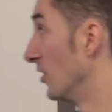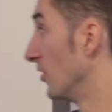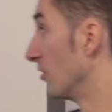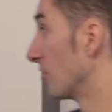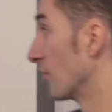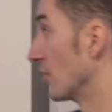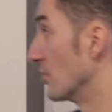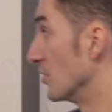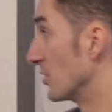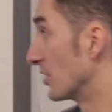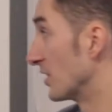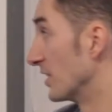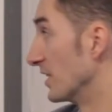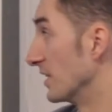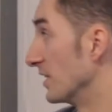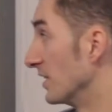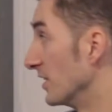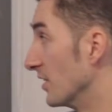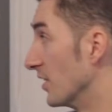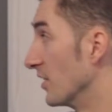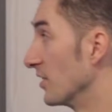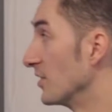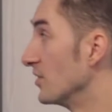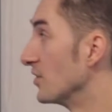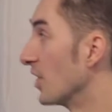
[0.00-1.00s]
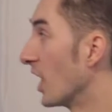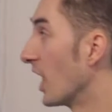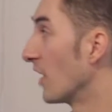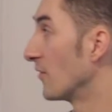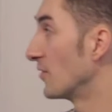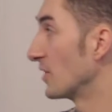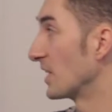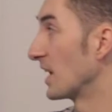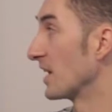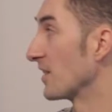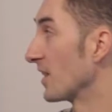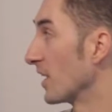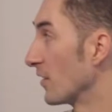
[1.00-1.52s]
so you don't have
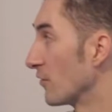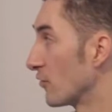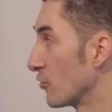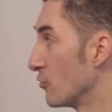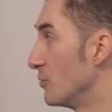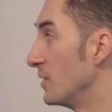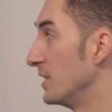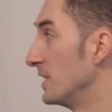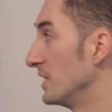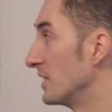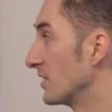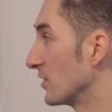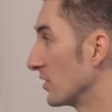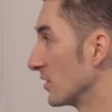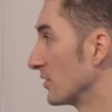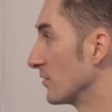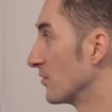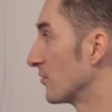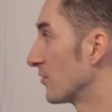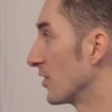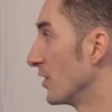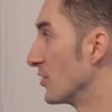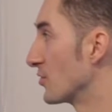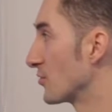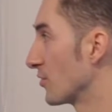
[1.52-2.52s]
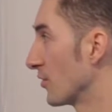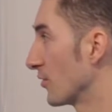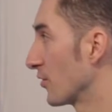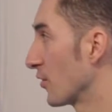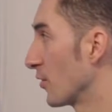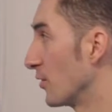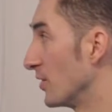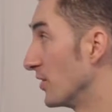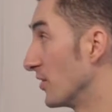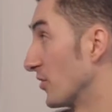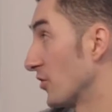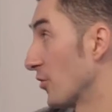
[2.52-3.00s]
to get that from any kind of central authority.